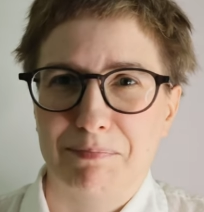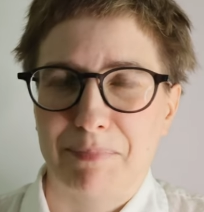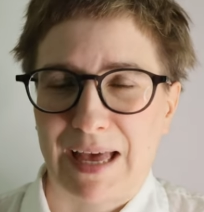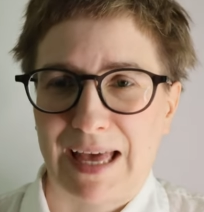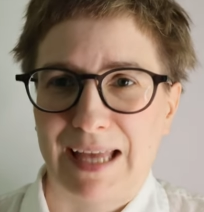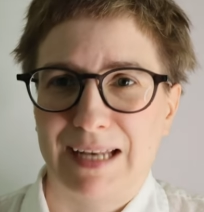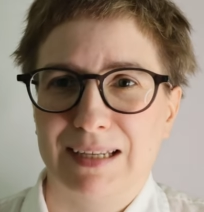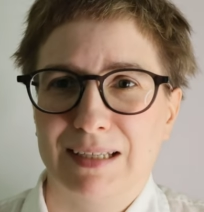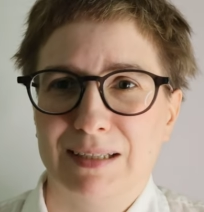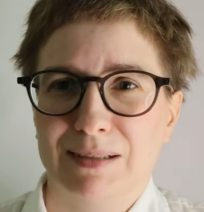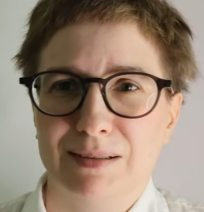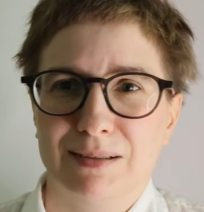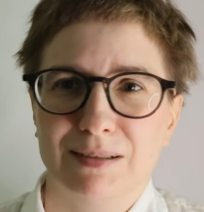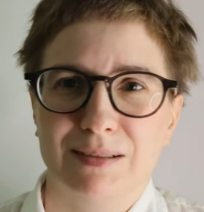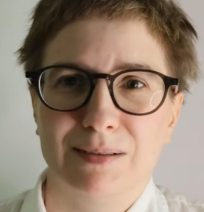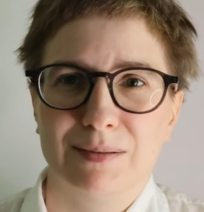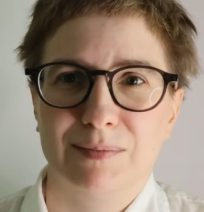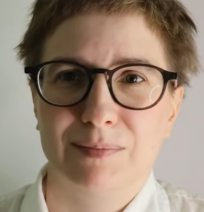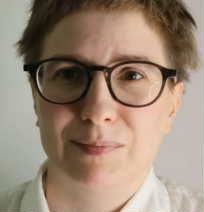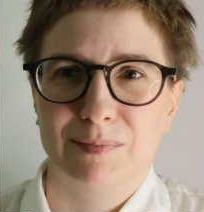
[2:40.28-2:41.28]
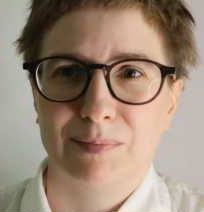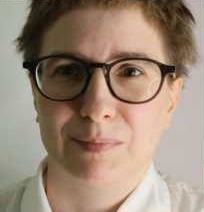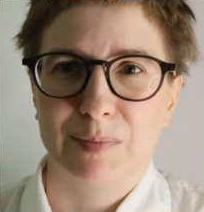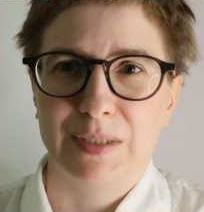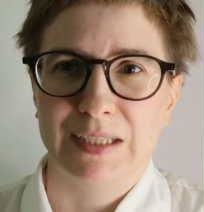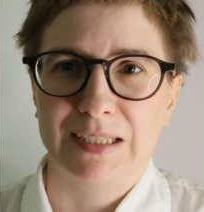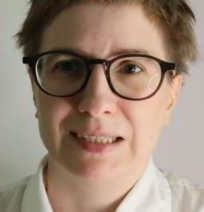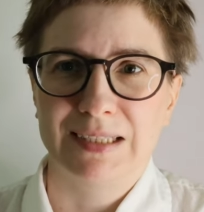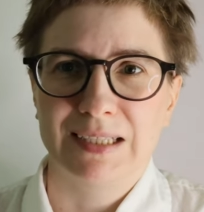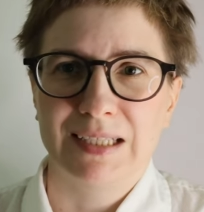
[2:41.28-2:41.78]
bad, a
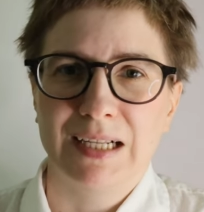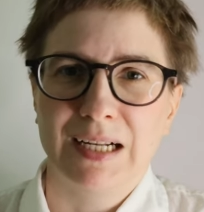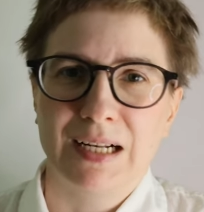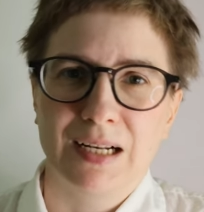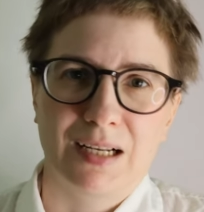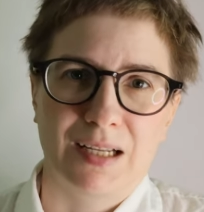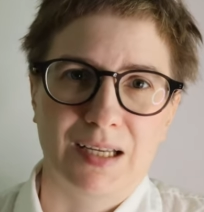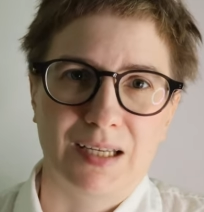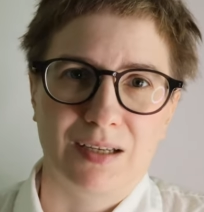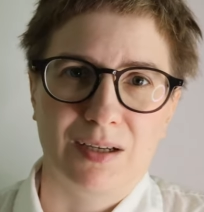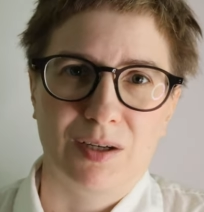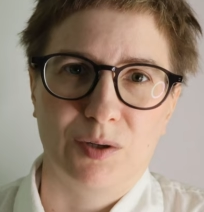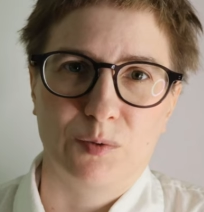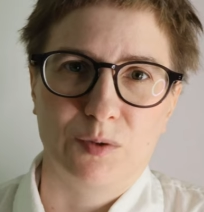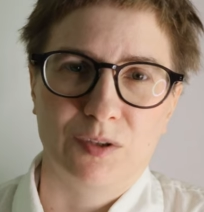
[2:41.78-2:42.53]
bit like I